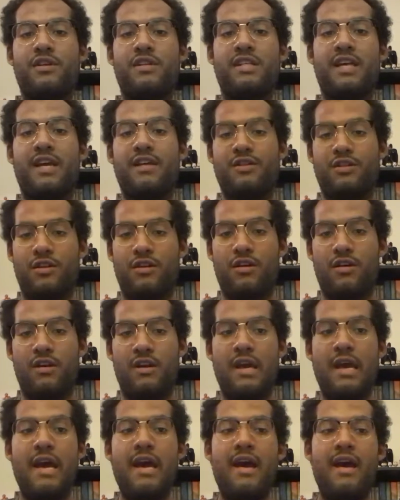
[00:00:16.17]
attention
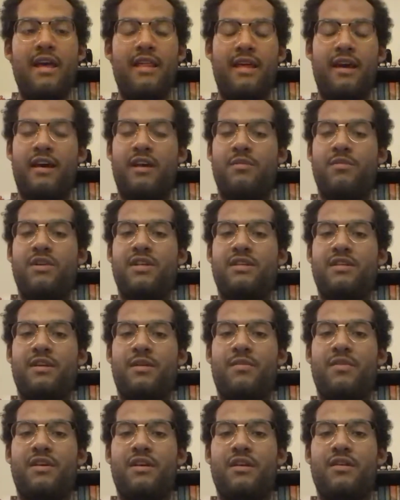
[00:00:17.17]
on. That could be
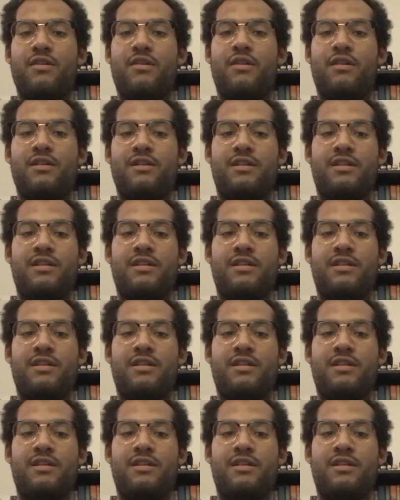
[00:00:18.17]
something you